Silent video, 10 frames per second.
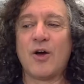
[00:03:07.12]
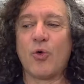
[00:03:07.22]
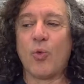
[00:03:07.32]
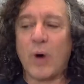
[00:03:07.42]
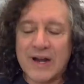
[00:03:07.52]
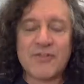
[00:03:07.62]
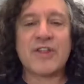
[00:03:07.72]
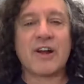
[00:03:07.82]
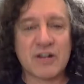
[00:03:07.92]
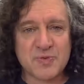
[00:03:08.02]
whatever
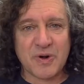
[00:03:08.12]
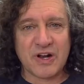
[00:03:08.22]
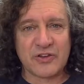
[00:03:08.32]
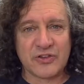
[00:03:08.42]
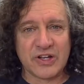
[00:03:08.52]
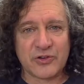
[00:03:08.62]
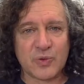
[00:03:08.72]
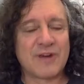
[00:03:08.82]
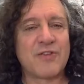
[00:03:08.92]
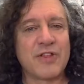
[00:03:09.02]
their experience is,
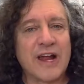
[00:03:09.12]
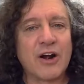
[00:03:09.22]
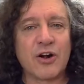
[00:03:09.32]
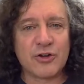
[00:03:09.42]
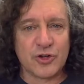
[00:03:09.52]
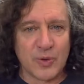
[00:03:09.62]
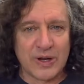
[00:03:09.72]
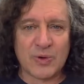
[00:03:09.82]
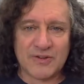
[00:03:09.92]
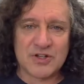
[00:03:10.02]
whatever they're
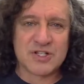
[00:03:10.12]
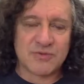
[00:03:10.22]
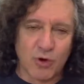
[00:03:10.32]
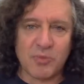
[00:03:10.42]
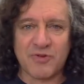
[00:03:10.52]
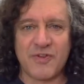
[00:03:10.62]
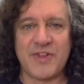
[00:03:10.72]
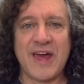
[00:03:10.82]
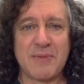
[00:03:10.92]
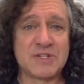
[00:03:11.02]
doing, whatever is normal for
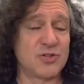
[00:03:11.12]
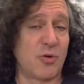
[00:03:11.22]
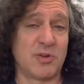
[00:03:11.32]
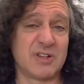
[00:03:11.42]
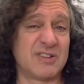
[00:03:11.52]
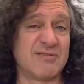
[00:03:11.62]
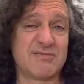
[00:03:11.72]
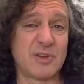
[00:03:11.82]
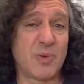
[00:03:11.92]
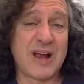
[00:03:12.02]
them is normal
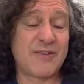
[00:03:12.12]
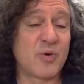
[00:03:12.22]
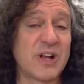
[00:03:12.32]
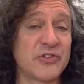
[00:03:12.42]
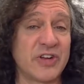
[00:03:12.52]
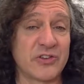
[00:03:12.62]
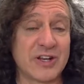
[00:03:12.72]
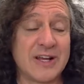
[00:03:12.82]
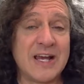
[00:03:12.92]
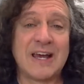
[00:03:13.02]
in the way everyone else does it.
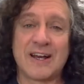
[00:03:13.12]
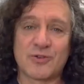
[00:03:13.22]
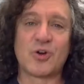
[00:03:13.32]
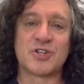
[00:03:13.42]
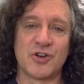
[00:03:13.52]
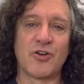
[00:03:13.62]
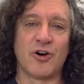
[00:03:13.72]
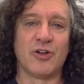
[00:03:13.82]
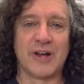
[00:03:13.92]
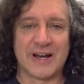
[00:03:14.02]
And of course, you know the
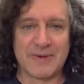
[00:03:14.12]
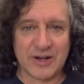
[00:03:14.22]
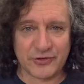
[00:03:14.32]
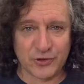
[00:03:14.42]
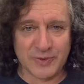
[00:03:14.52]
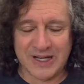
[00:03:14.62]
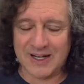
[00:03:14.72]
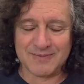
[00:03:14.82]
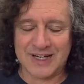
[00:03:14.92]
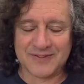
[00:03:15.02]
whole line about assuming.
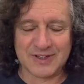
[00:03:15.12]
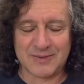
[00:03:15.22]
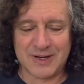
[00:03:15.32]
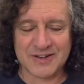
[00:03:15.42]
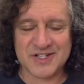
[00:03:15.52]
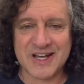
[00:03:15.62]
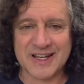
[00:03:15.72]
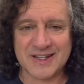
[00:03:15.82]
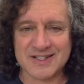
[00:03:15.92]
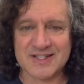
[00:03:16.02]
I'm not even going to bother saying
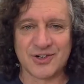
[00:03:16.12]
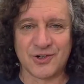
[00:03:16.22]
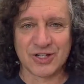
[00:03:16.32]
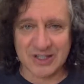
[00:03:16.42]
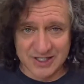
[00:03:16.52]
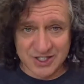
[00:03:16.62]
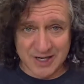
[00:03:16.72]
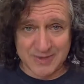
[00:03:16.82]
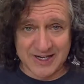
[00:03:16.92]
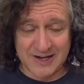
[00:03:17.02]
it because it's old and cliche
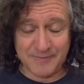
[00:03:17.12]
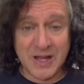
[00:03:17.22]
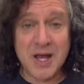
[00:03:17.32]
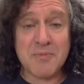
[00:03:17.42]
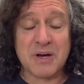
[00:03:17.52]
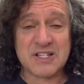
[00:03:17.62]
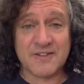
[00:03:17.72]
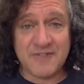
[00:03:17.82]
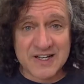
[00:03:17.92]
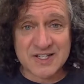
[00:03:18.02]
by now. But
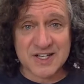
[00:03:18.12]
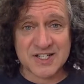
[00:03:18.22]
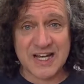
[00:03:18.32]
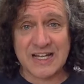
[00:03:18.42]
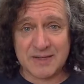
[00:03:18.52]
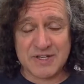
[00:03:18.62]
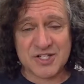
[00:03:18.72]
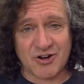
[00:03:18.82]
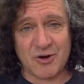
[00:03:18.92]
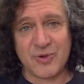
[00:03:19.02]
suffice it to say, let me
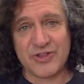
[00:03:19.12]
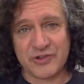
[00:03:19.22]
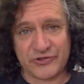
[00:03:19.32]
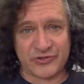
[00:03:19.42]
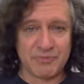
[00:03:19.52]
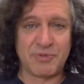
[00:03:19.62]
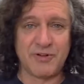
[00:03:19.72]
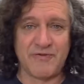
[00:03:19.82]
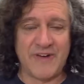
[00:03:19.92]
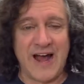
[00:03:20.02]
start with this
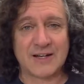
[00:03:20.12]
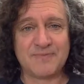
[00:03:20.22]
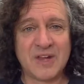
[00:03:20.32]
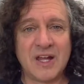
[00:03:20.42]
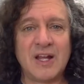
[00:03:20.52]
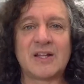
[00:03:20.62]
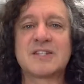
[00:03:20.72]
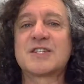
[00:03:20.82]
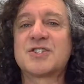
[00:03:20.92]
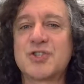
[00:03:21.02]
simple fact.
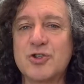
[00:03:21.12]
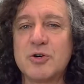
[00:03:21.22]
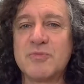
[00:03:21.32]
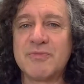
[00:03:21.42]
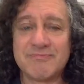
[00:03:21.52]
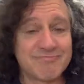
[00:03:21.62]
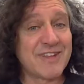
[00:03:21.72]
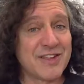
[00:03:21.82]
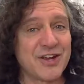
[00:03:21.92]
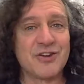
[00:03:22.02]
Let's assume
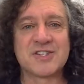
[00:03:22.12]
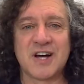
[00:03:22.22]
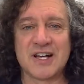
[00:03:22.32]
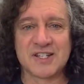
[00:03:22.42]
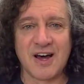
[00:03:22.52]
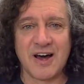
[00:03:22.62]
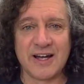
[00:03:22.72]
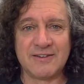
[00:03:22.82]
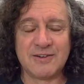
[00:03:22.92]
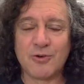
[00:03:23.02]
that you're a size
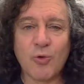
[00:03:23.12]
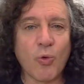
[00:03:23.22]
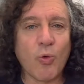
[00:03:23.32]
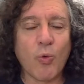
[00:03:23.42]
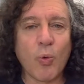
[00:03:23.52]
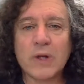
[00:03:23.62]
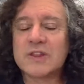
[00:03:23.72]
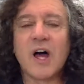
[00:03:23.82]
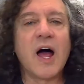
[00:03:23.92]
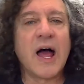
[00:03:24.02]
9.
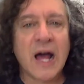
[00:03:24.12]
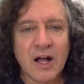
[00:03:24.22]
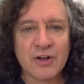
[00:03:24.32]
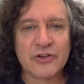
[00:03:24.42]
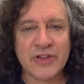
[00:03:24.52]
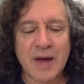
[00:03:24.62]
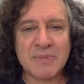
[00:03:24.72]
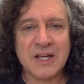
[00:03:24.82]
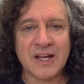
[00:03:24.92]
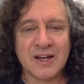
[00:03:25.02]
What the hell does that
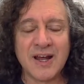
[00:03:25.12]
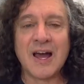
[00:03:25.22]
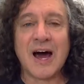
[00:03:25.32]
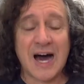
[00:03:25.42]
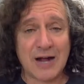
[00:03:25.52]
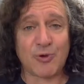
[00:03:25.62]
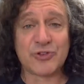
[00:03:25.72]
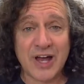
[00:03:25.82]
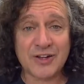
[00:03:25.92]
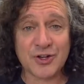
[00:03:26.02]
mean? I will
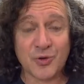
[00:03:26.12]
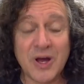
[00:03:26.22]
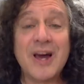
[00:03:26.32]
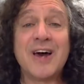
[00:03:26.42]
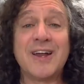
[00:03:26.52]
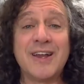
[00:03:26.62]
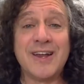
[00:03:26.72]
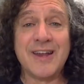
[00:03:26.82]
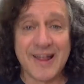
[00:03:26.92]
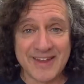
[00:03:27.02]
tell you,
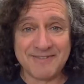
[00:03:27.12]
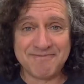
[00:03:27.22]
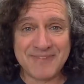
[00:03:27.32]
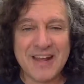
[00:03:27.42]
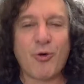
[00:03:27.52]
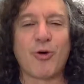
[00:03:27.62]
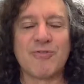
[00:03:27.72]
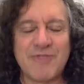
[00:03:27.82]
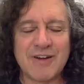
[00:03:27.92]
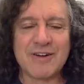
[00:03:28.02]
nothing, or
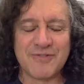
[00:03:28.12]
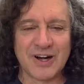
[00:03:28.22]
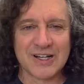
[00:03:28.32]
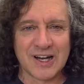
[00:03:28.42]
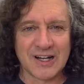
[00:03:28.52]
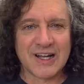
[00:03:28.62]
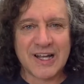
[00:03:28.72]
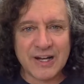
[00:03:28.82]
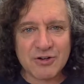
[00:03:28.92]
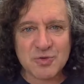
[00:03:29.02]
very, very little.
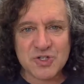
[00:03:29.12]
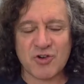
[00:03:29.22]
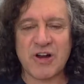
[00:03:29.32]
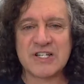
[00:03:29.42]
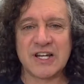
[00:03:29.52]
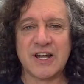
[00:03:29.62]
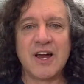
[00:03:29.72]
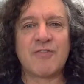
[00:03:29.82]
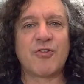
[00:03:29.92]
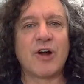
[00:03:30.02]
Here's what's crazy.
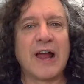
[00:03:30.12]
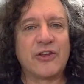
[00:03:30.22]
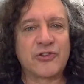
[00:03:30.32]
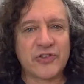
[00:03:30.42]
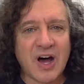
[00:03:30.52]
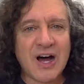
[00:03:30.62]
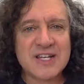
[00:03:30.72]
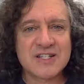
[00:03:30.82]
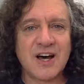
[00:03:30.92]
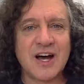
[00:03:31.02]
For a
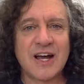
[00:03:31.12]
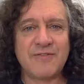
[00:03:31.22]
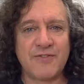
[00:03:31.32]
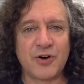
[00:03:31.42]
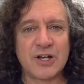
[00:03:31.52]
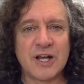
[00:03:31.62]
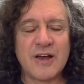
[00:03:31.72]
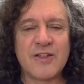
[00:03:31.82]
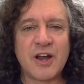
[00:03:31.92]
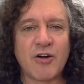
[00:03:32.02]
size 9 foot,
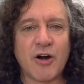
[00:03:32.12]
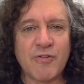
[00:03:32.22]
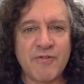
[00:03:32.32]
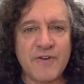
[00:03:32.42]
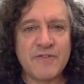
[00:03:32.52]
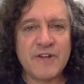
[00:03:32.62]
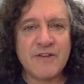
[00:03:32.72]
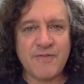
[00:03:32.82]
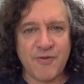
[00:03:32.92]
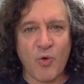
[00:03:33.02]
there are
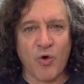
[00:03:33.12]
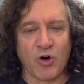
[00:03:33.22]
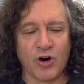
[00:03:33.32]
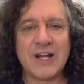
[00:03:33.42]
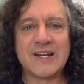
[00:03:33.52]
54